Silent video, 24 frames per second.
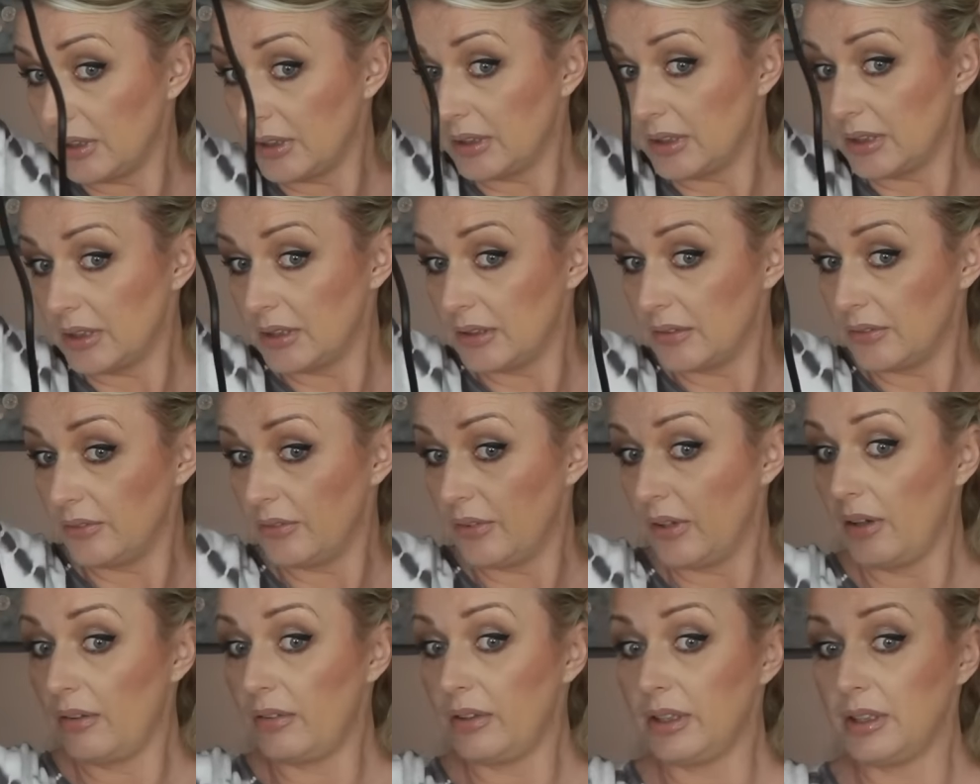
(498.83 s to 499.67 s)
it is
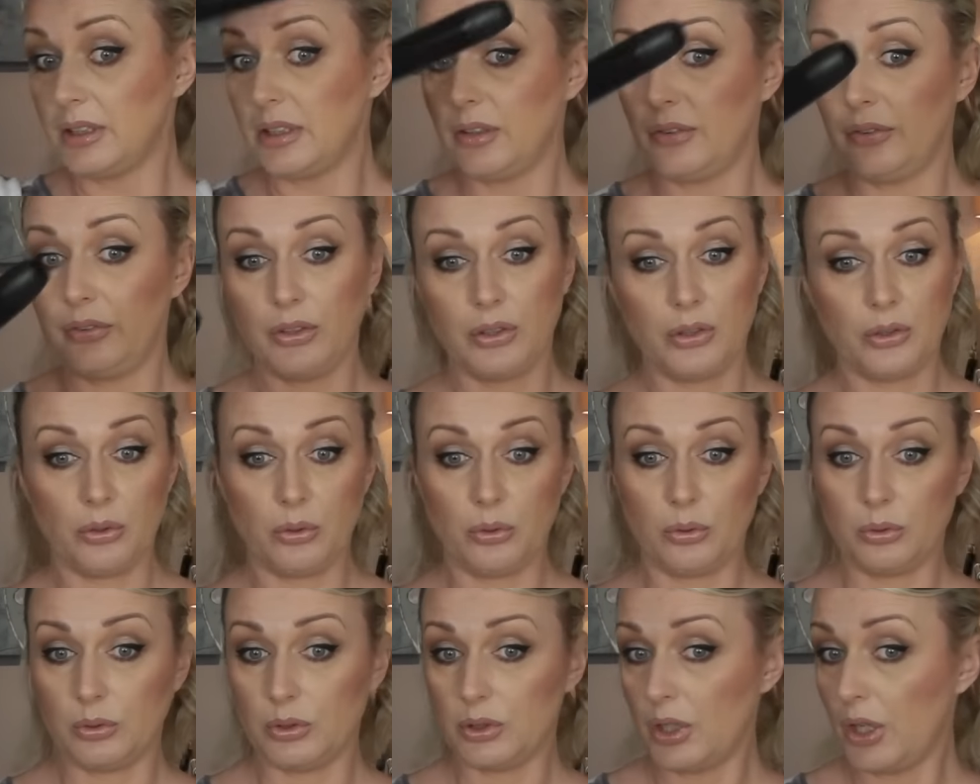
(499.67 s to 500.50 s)
very
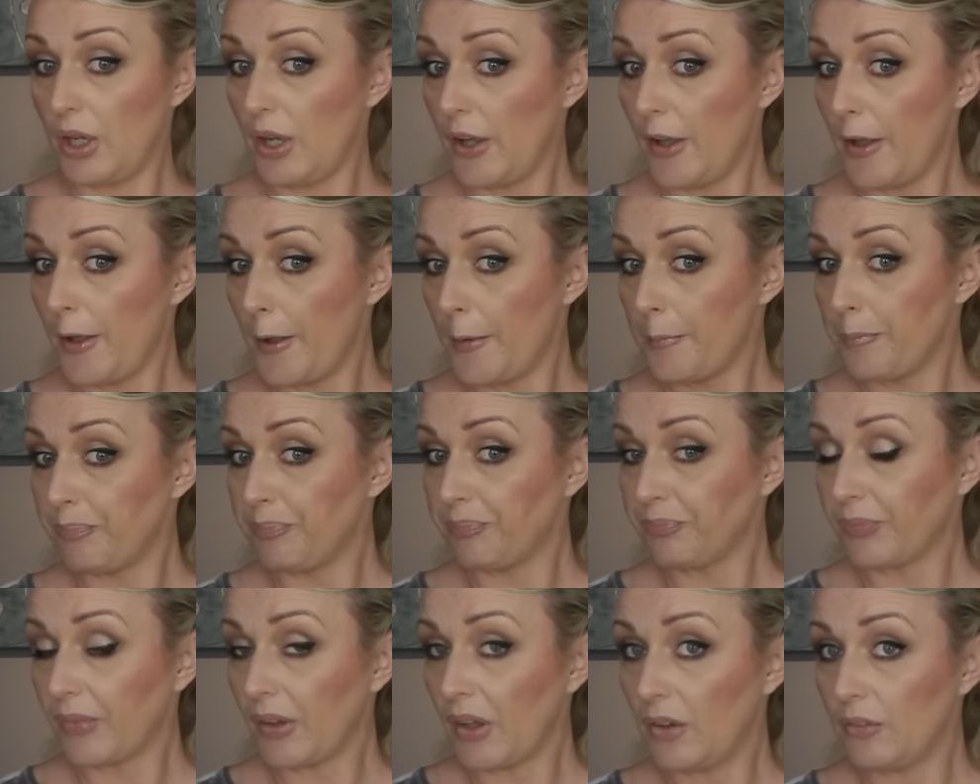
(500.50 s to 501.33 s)
difficult
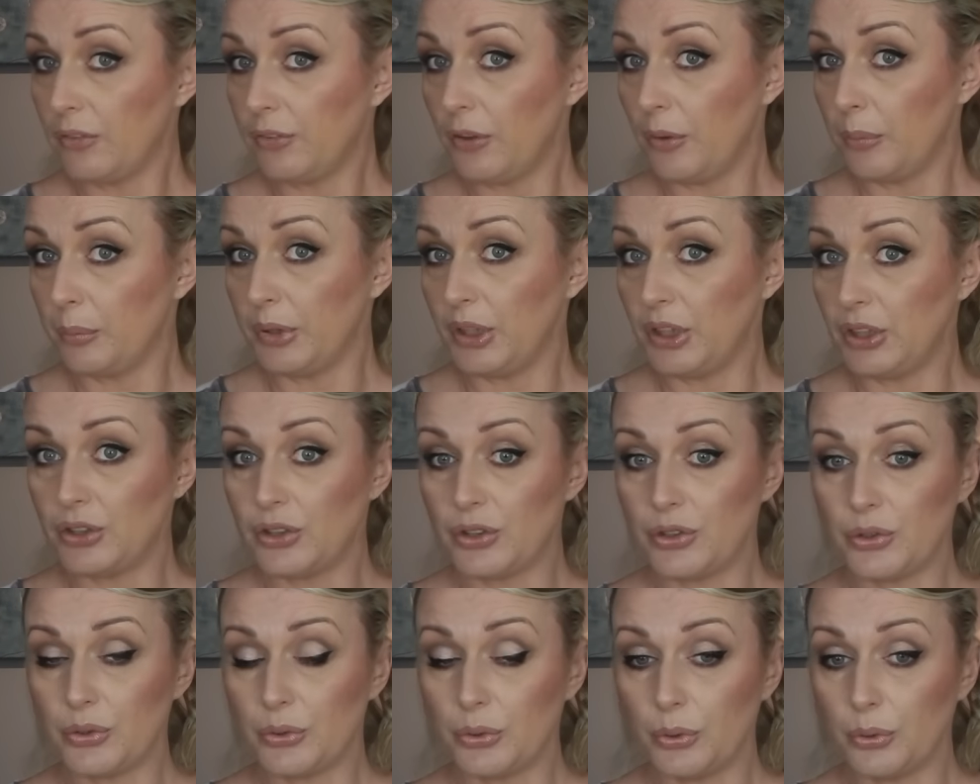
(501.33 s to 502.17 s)
for me
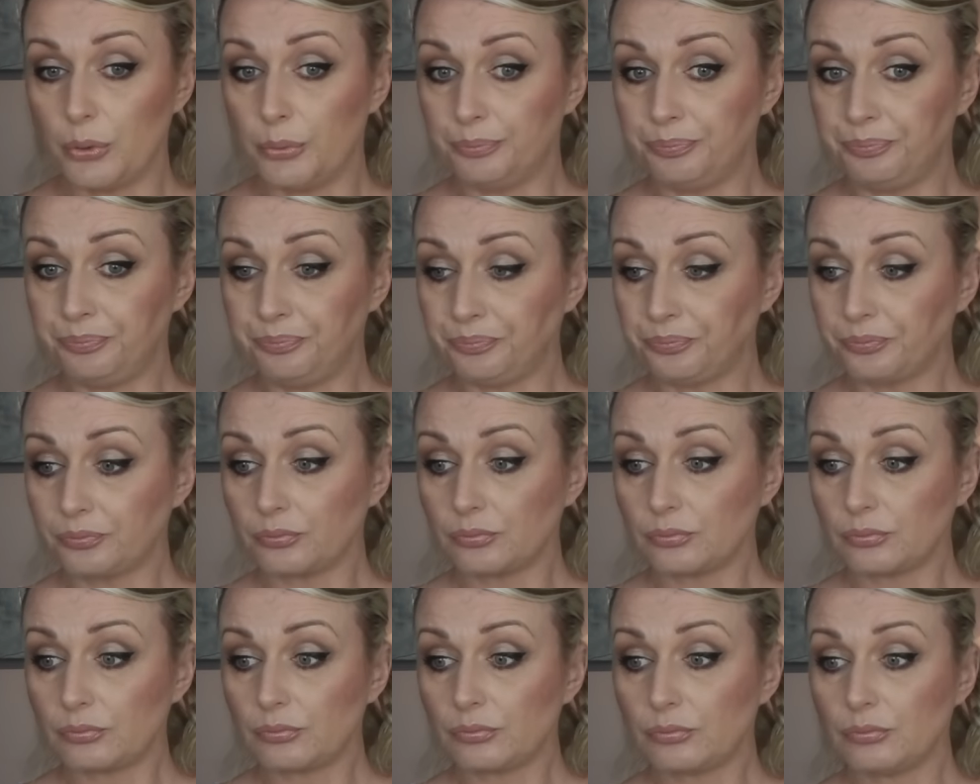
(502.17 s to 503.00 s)
to
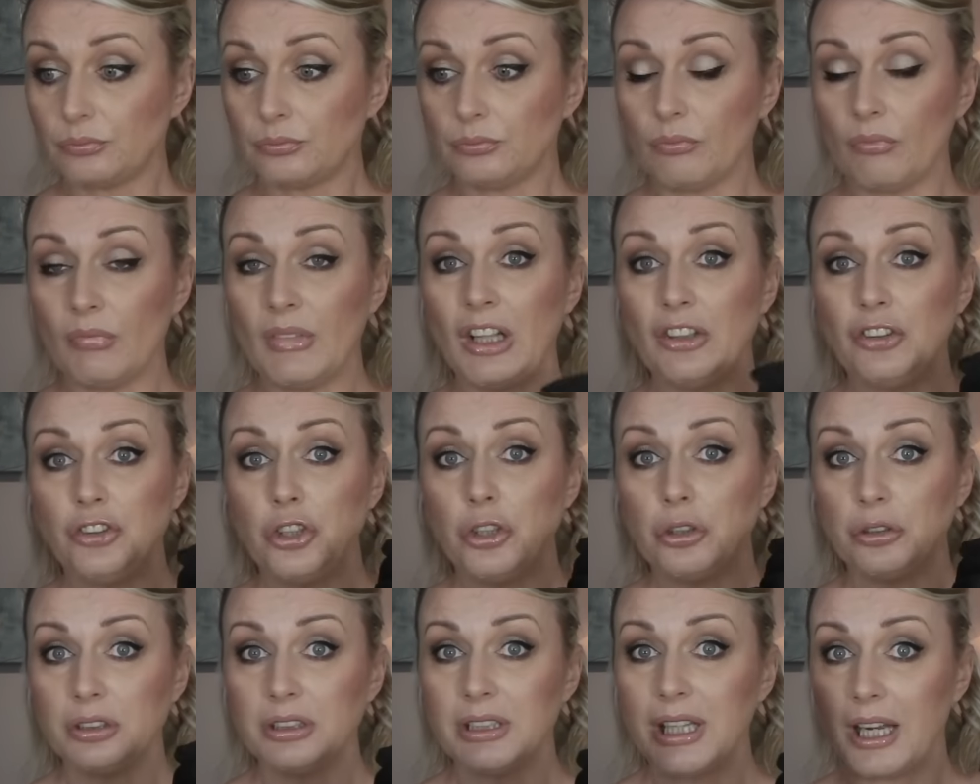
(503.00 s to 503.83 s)

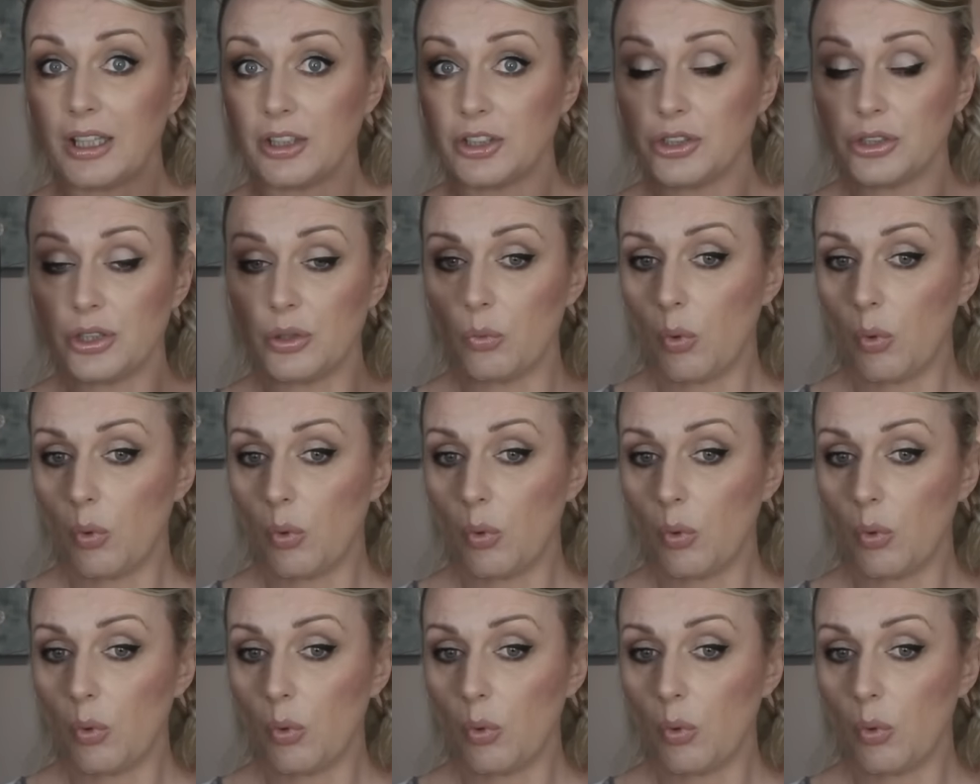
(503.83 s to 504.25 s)
not touch the